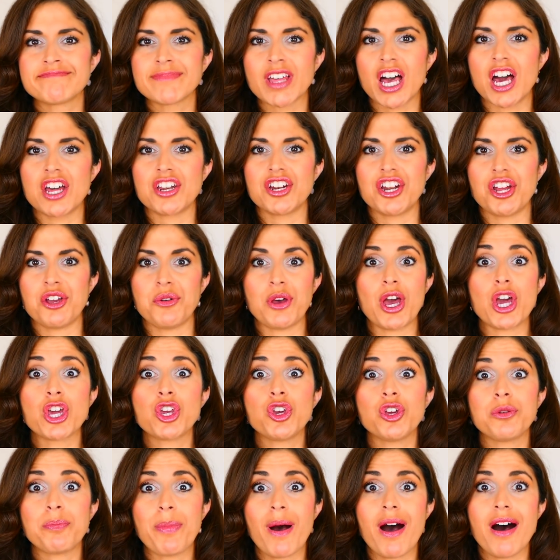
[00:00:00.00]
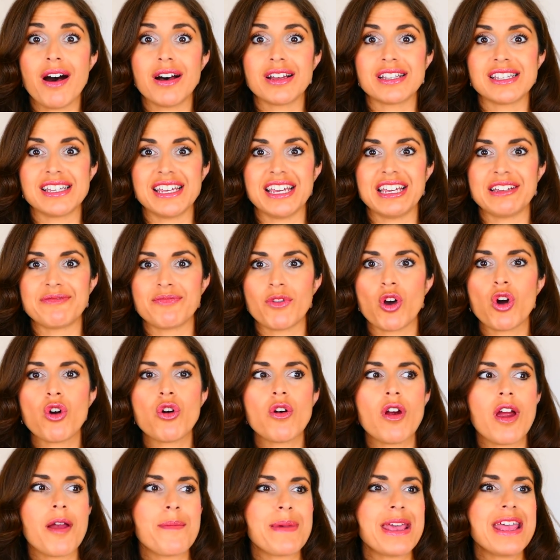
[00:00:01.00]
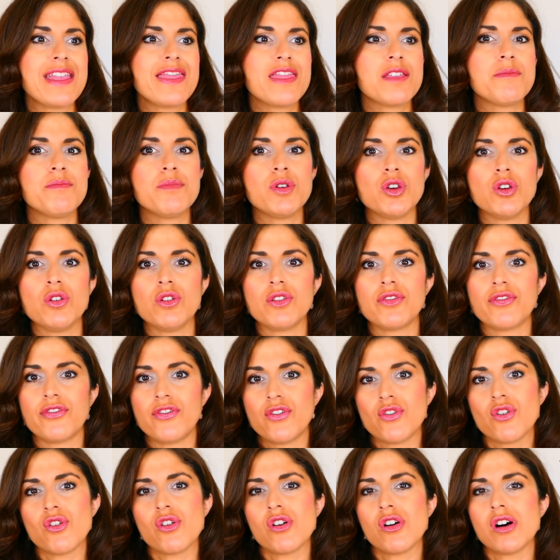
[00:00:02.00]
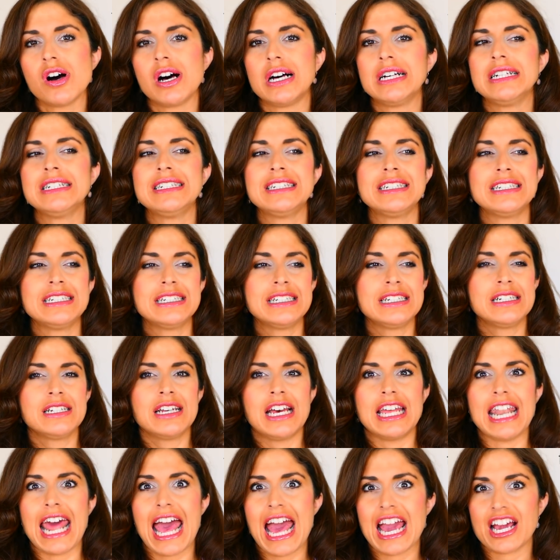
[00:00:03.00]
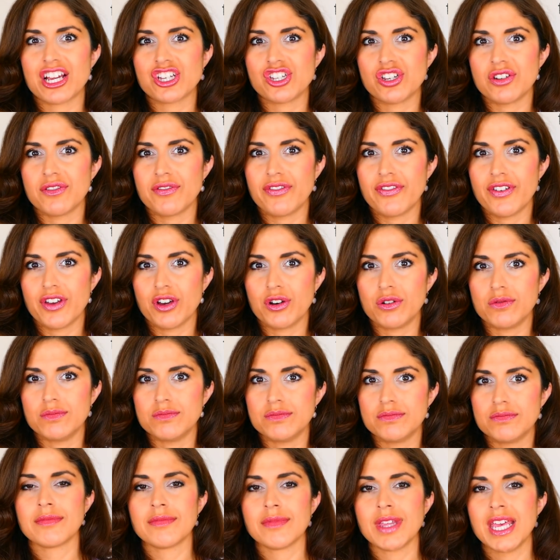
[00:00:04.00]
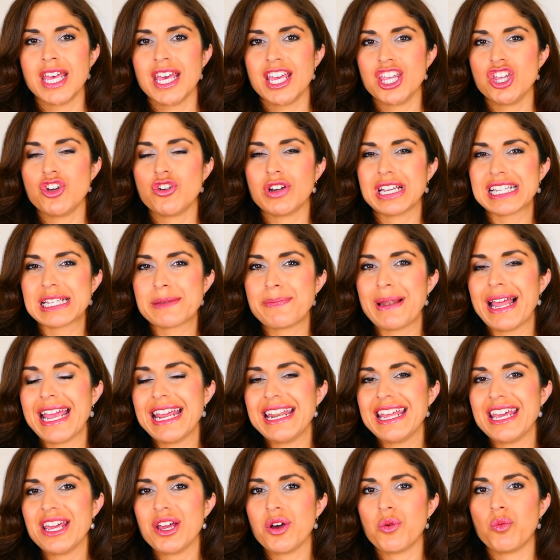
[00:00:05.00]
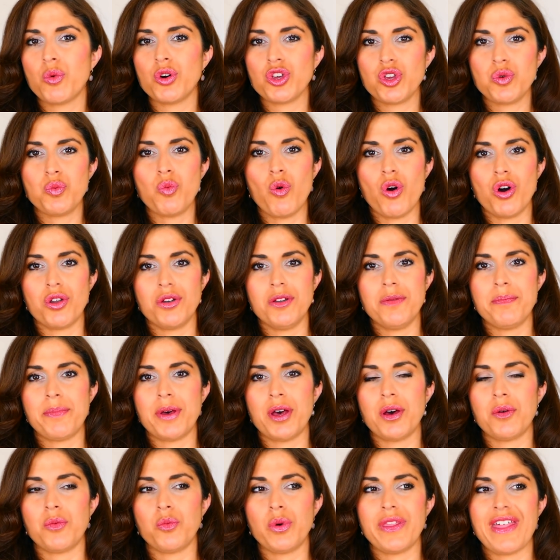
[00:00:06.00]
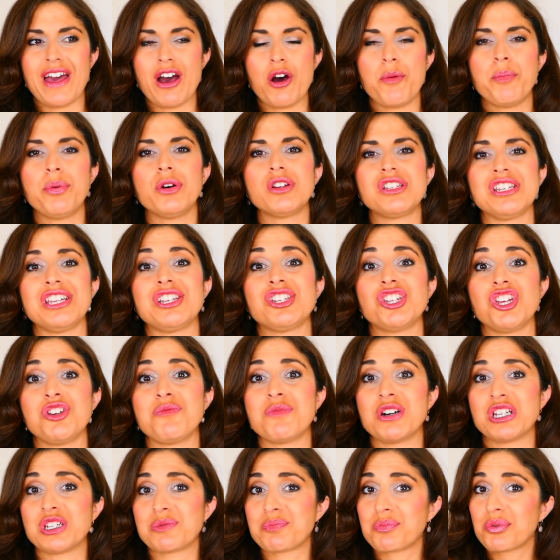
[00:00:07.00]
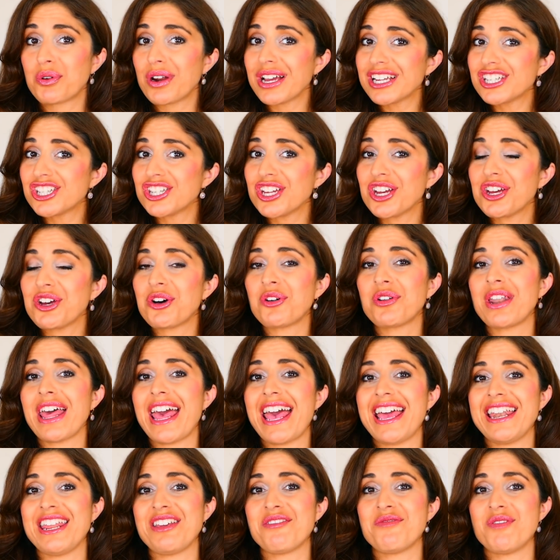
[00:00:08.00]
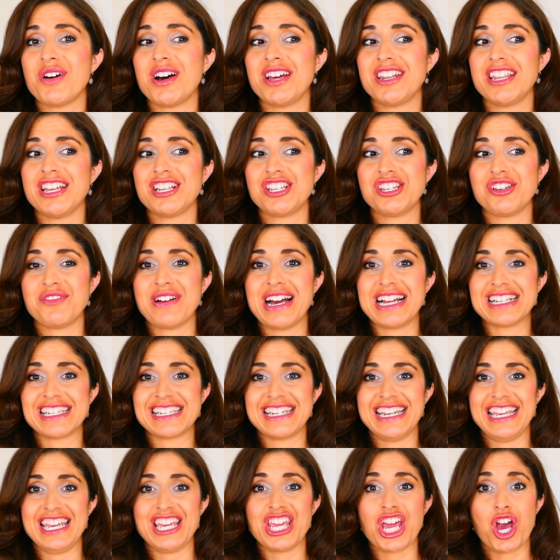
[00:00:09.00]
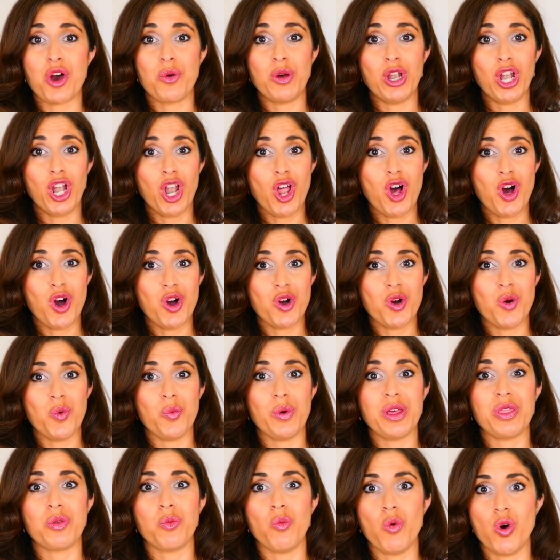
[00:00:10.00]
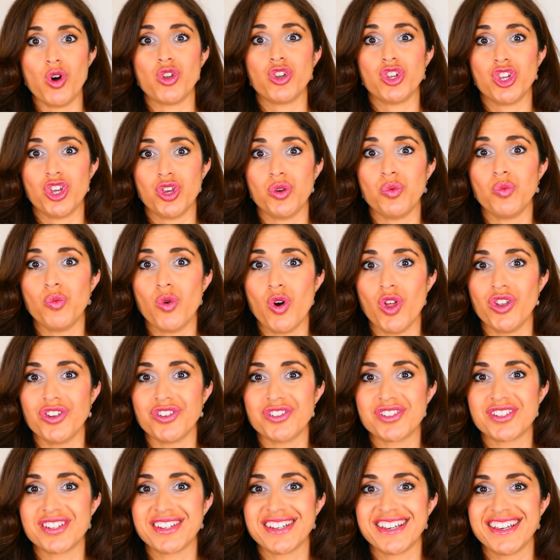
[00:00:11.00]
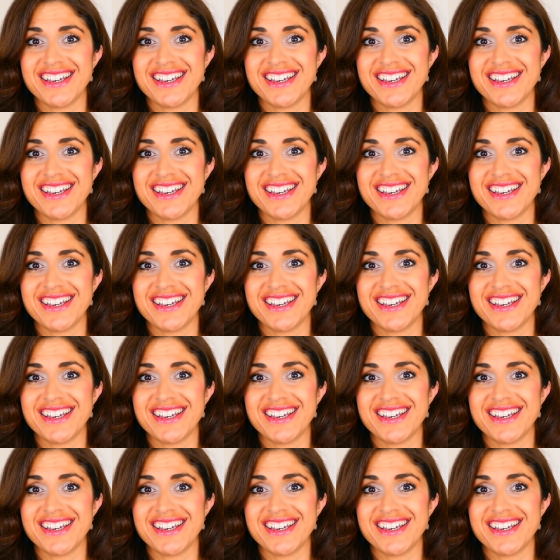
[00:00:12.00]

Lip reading: I don't know, a good party, or I'm in the mood for an action film. You're explaining what you want, but without putting too much pressure on anyone to actually go along with what you want.